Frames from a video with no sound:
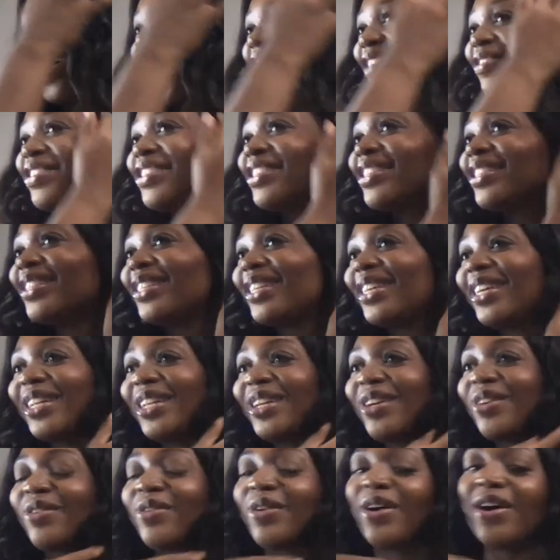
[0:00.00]
I haven't seen
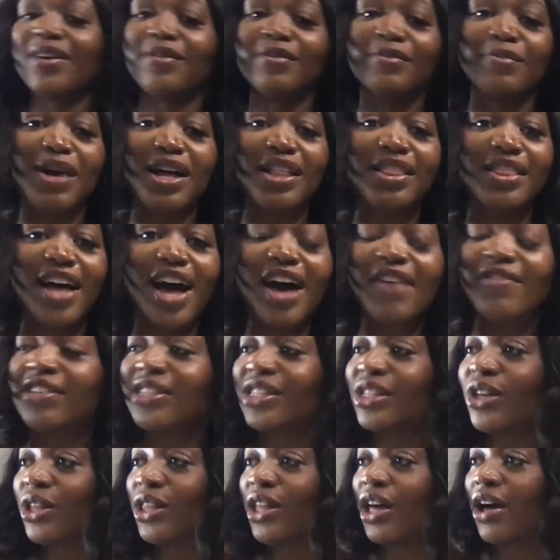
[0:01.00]
you on my live in
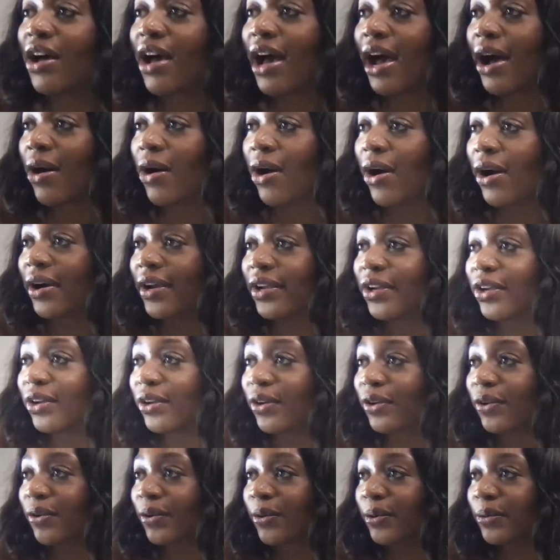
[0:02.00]
so long. How are
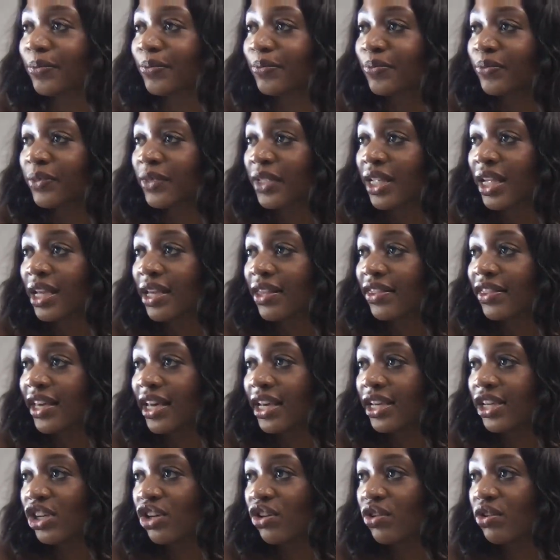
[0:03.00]
you?
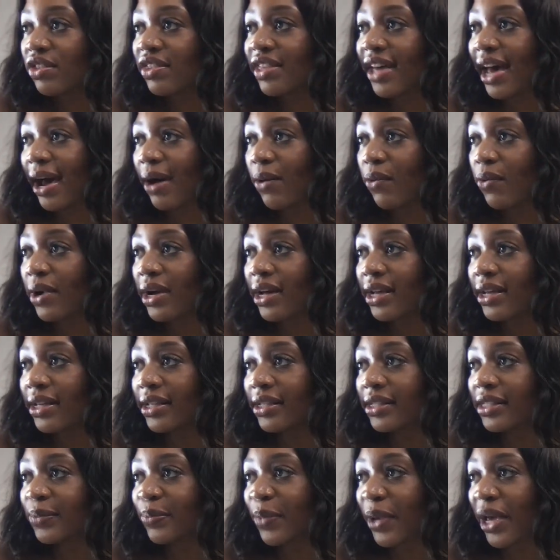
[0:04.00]
Thank you. That
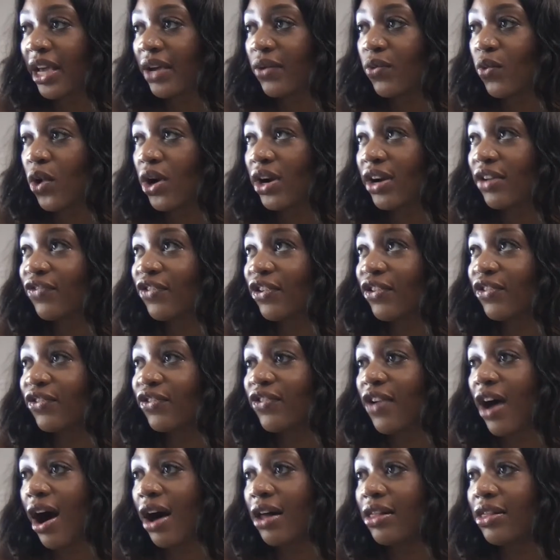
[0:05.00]
was Paint Water for
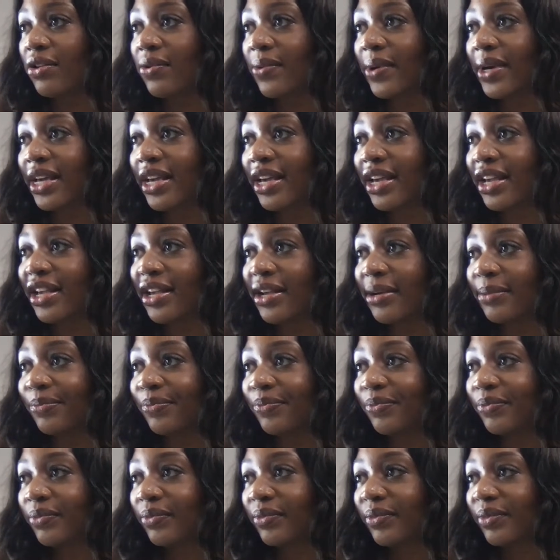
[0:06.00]

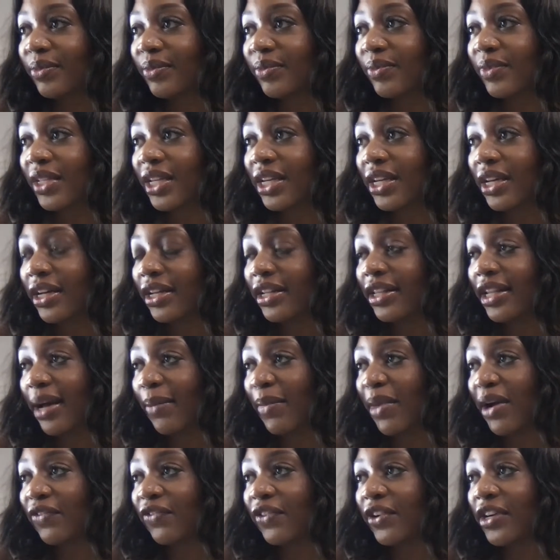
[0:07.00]
following. Not
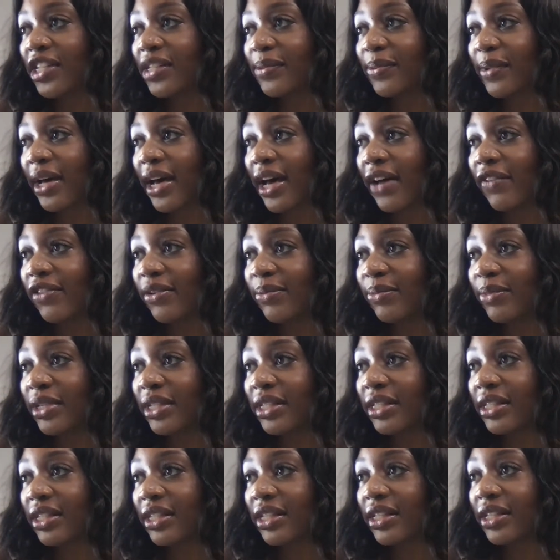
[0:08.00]
my first, but I haven't
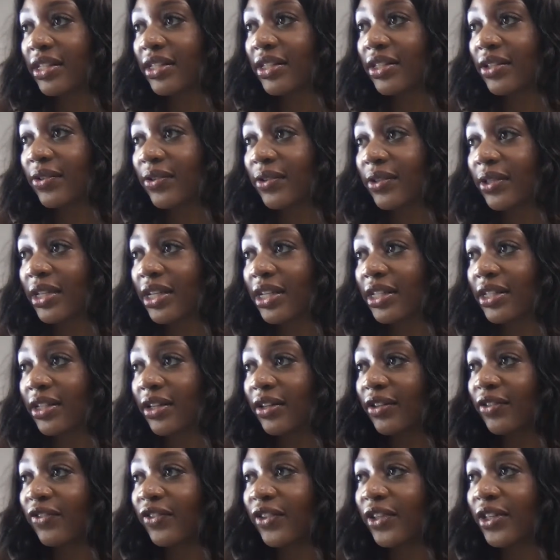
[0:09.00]
been since the release of
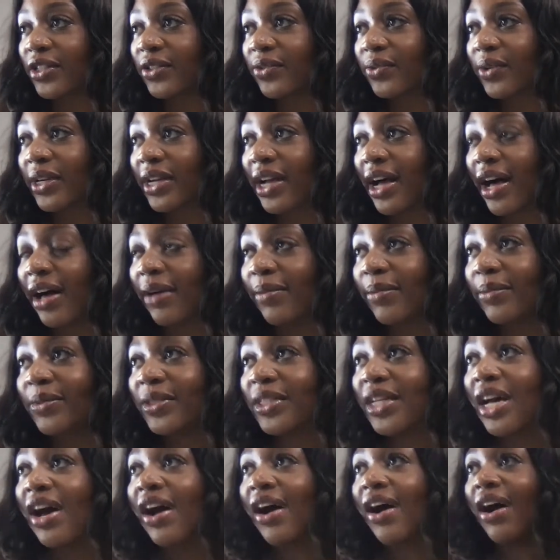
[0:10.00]
her first red album.
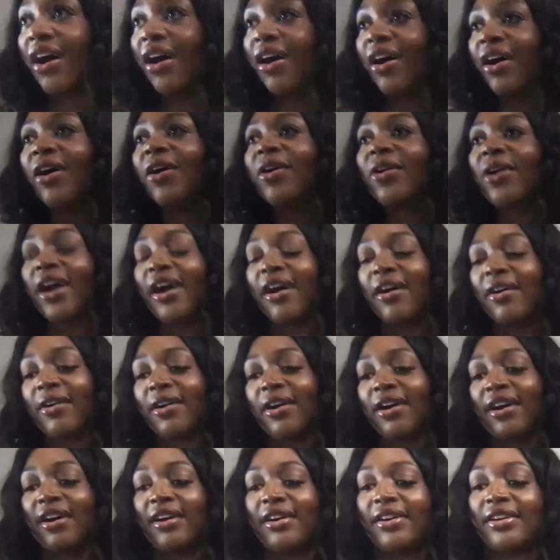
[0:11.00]
Oh, okay,
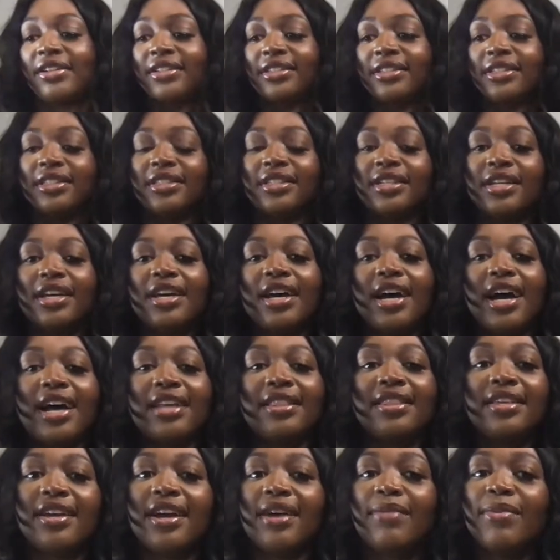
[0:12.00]
okay. I
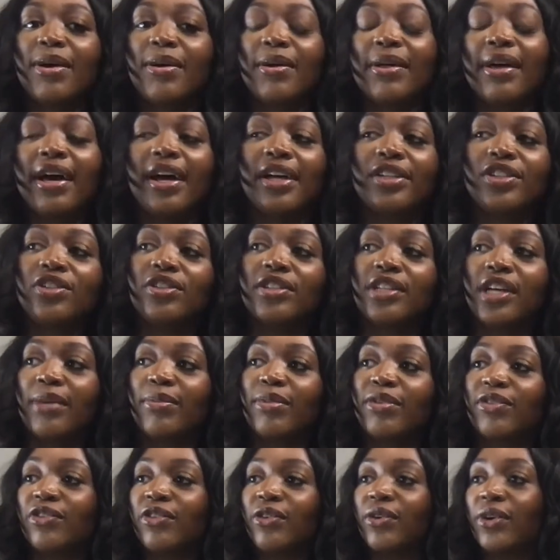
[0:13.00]
think I probably asked you
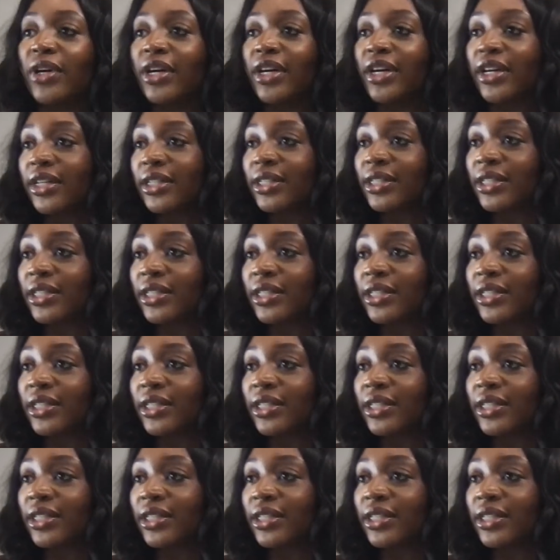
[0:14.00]
that before.